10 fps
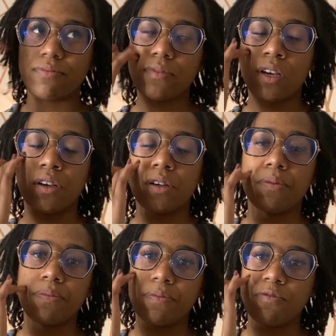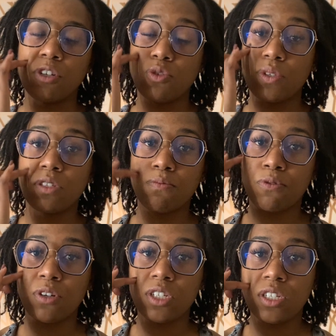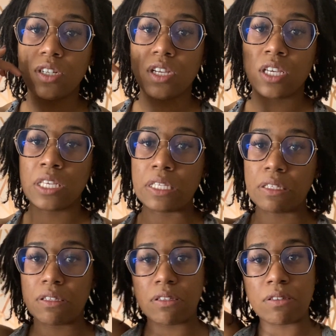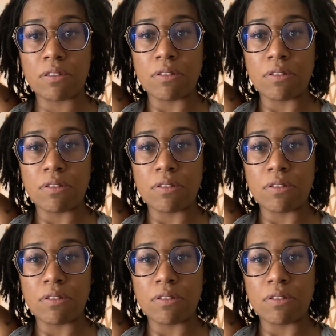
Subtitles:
retwisted portion is